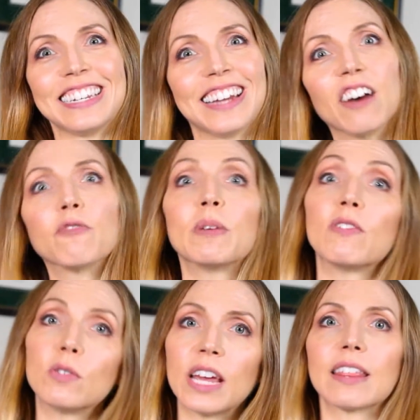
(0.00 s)
enough, but
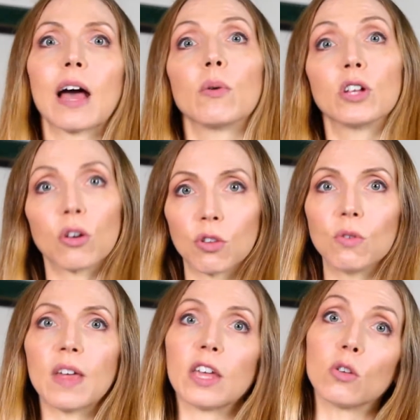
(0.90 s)
if you take that, we'll go
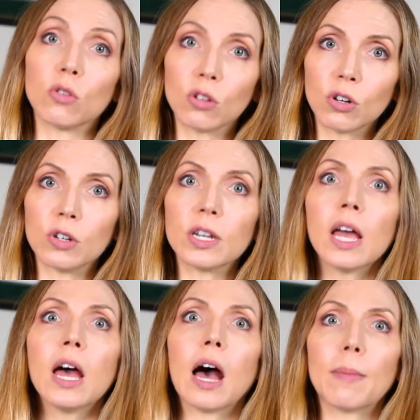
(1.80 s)
through that. You'll learn
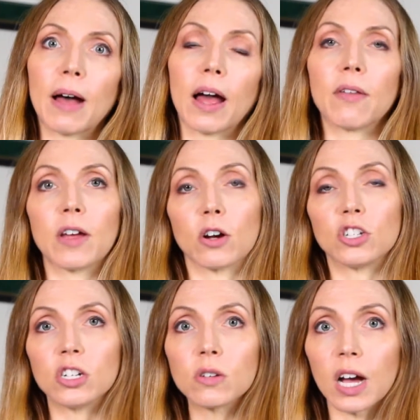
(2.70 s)
about how there are
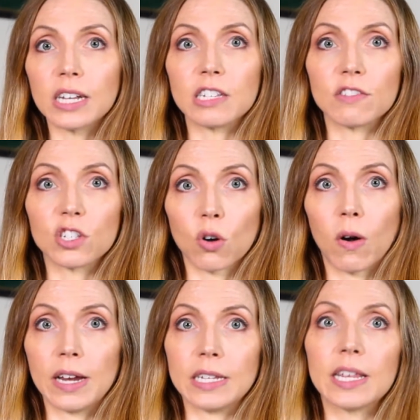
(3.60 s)
two kinds of
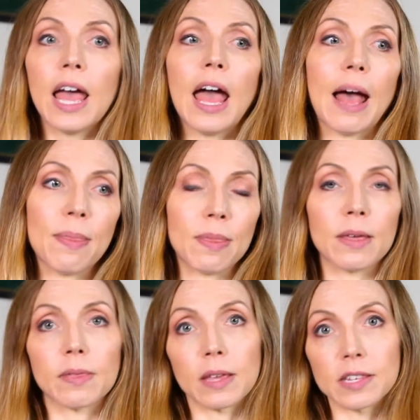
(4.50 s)
stories and
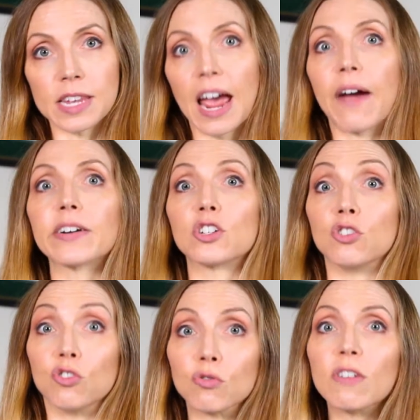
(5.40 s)
that this character
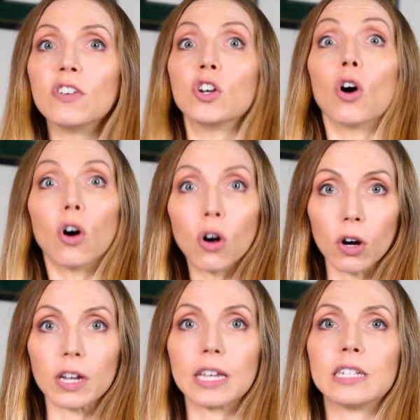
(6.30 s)
driven
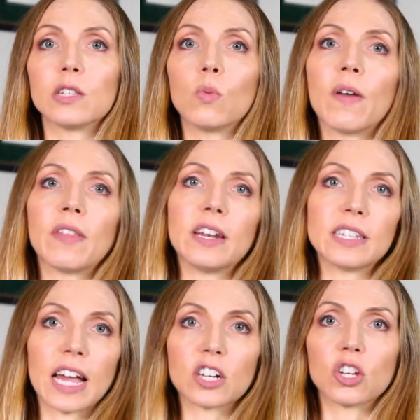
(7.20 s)
arc is the one that
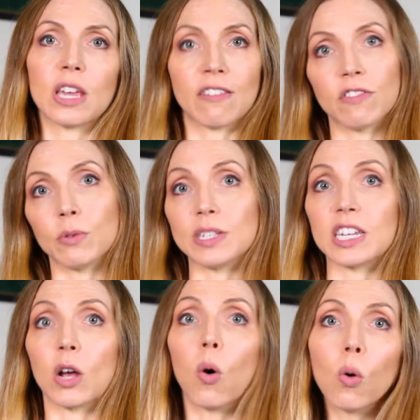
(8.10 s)
is actually
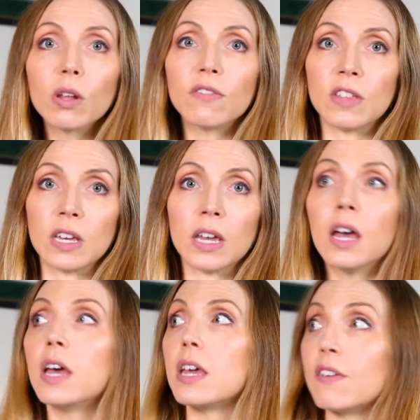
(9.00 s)
influencing all of the
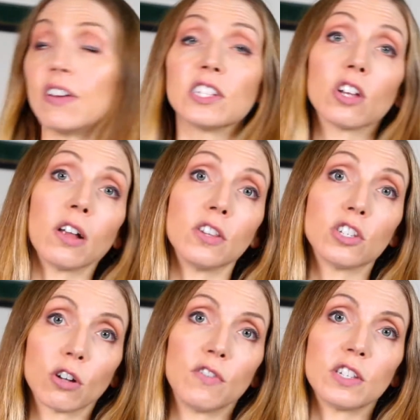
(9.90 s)
events on the
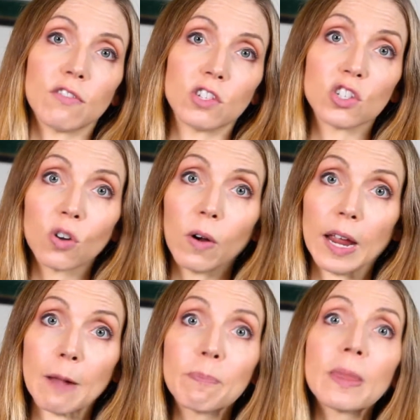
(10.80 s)
surface of the
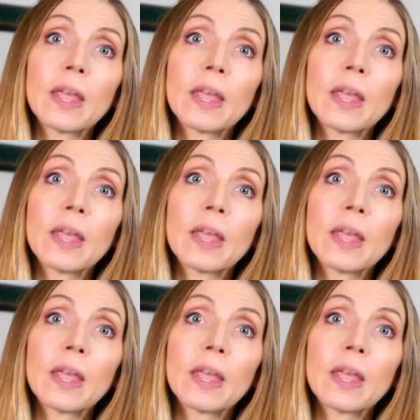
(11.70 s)
story.